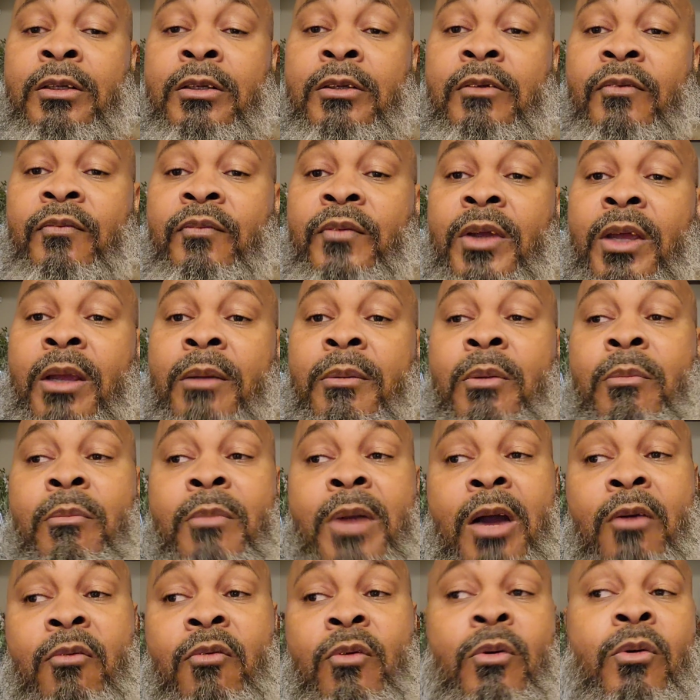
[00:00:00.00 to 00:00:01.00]
You feel me?
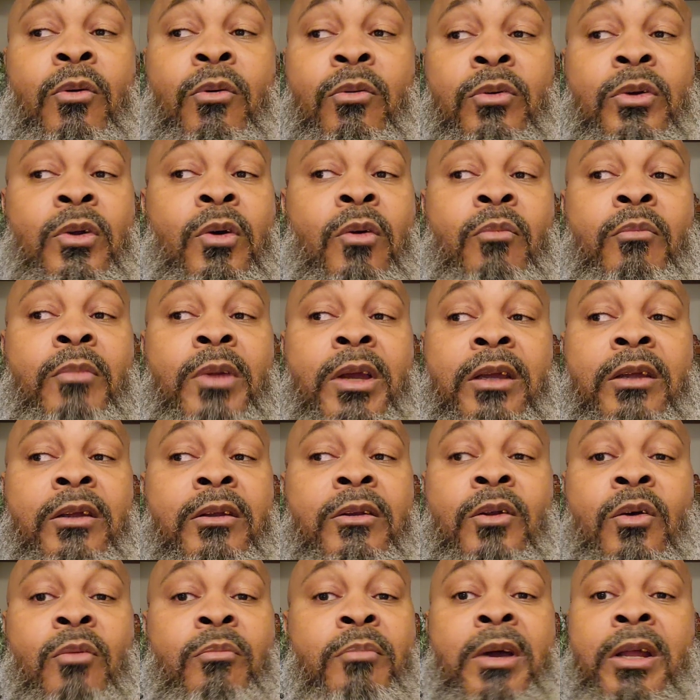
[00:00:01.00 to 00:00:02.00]
My wrong don't make
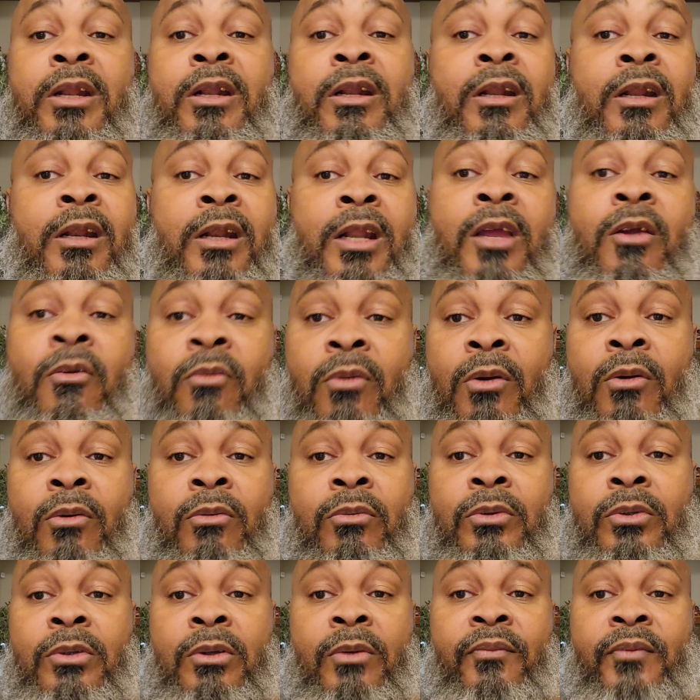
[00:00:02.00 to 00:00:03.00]
it no better than they
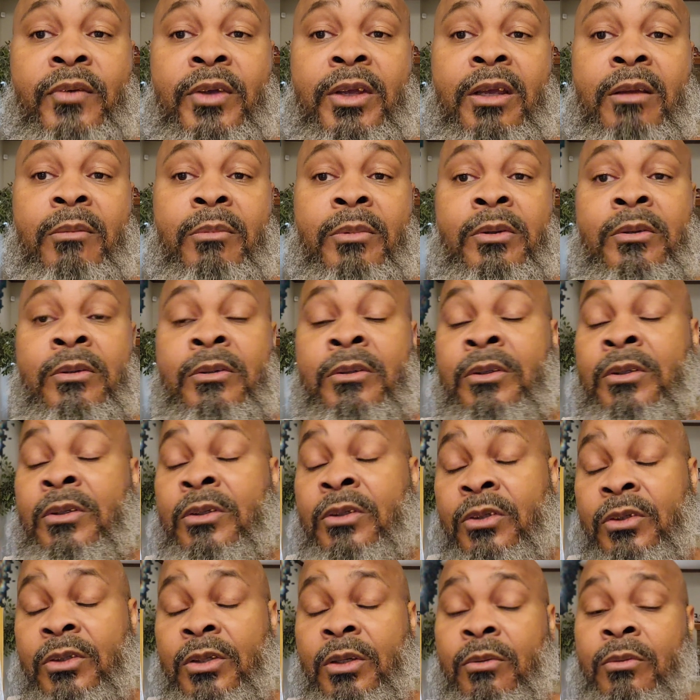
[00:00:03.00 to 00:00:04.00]
wrong. You feel me?
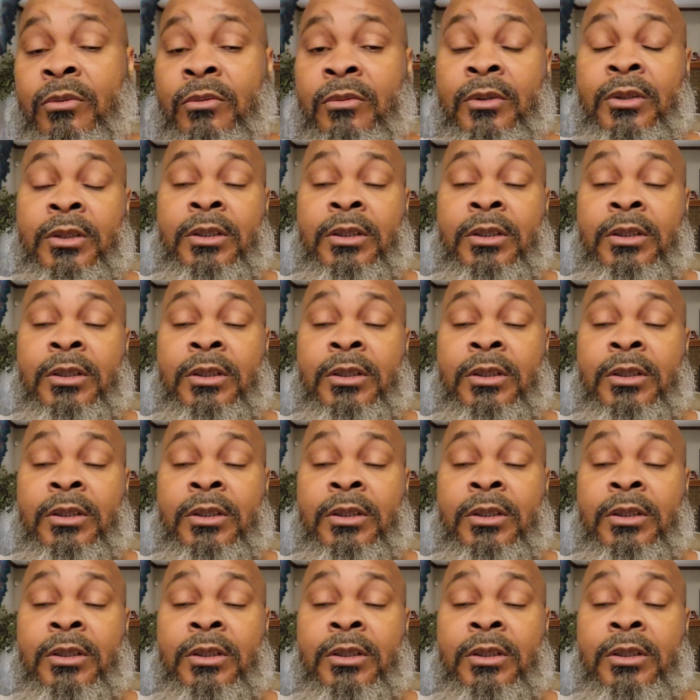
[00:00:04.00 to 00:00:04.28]
So.